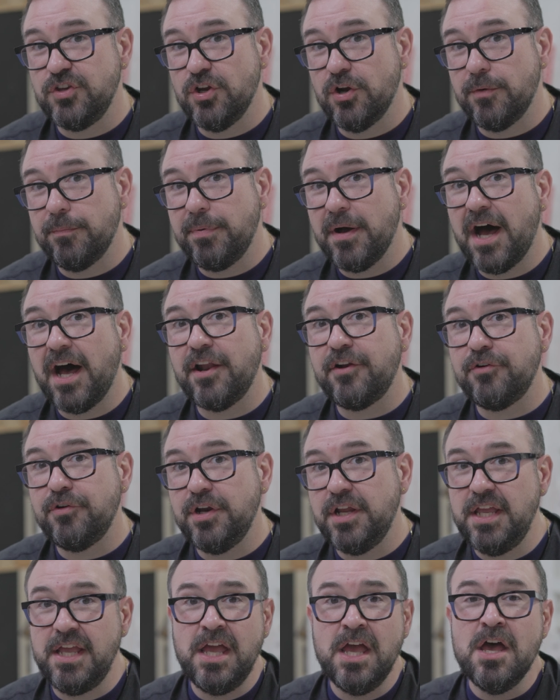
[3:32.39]
your
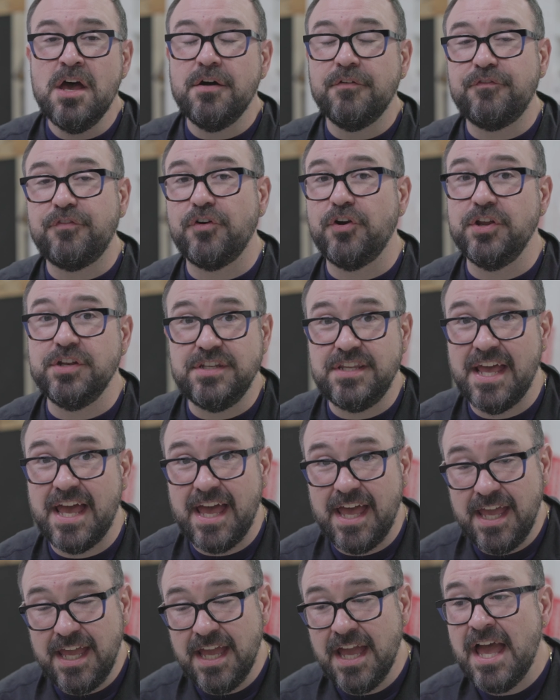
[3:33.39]
pottery for a
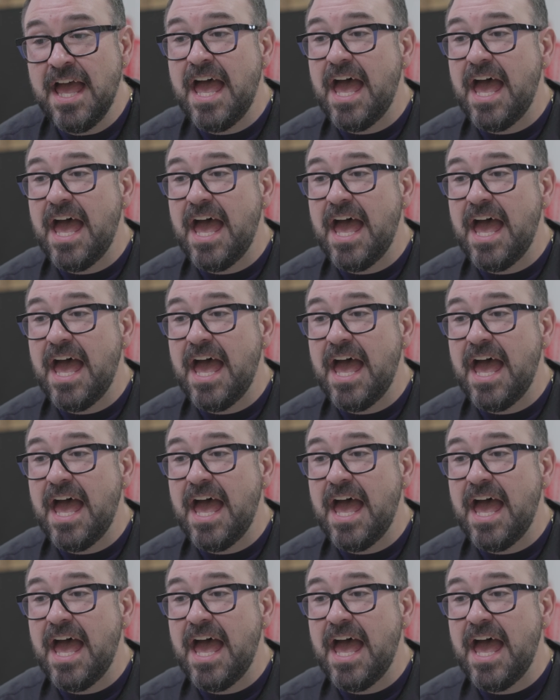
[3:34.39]
day.